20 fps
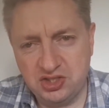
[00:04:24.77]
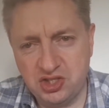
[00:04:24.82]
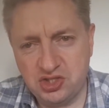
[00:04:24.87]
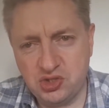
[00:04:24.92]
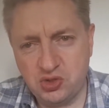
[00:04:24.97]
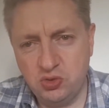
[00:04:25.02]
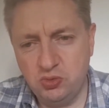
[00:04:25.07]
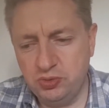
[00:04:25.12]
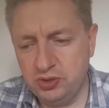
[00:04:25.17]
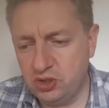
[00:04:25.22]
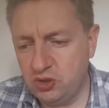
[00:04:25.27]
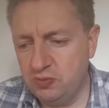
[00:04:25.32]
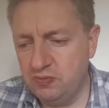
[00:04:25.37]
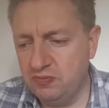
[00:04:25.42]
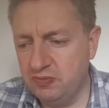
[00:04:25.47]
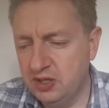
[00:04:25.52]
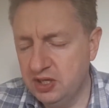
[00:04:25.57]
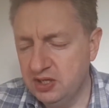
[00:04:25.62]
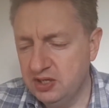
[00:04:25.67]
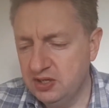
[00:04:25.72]
It's all
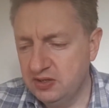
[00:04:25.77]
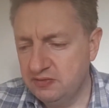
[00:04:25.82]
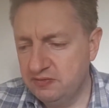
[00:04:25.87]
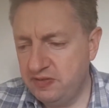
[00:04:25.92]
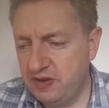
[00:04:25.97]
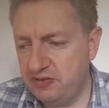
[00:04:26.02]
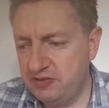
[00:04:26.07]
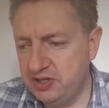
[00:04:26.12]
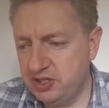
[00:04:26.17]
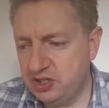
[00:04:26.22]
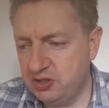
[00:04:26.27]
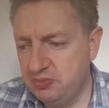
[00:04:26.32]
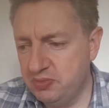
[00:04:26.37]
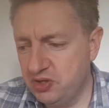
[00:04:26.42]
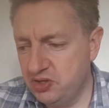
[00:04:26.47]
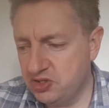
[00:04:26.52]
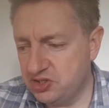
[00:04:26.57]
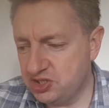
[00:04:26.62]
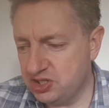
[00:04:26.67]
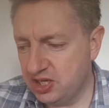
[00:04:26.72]
become very
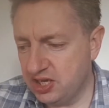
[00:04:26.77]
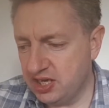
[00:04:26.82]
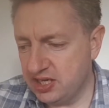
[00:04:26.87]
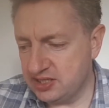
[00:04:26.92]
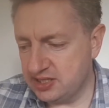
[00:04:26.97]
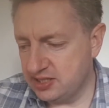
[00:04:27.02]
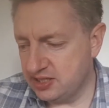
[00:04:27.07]
commercialised